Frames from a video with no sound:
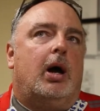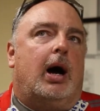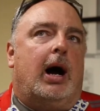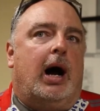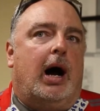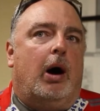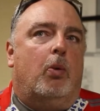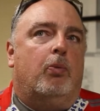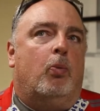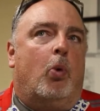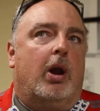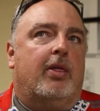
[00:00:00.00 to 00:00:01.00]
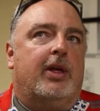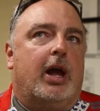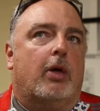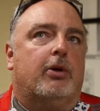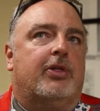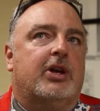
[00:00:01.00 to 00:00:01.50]
One of the
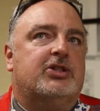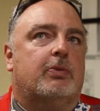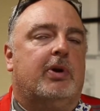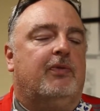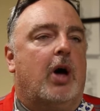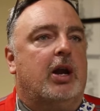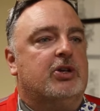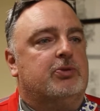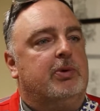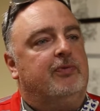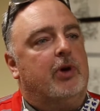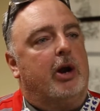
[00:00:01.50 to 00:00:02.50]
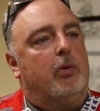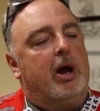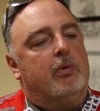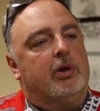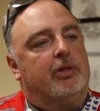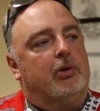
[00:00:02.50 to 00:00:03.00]
other things that we've done is we've done away
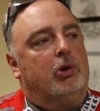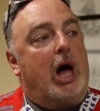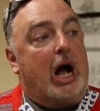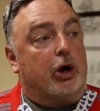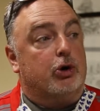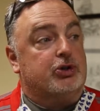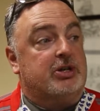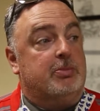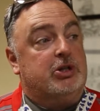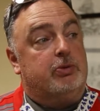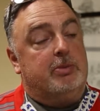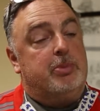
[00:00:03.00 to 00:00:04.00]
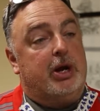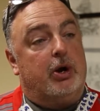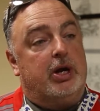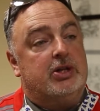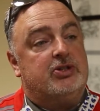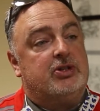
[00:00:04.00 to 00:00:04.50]
with lockers in between
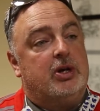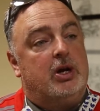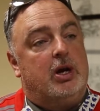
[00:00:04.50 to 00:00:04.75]
periods.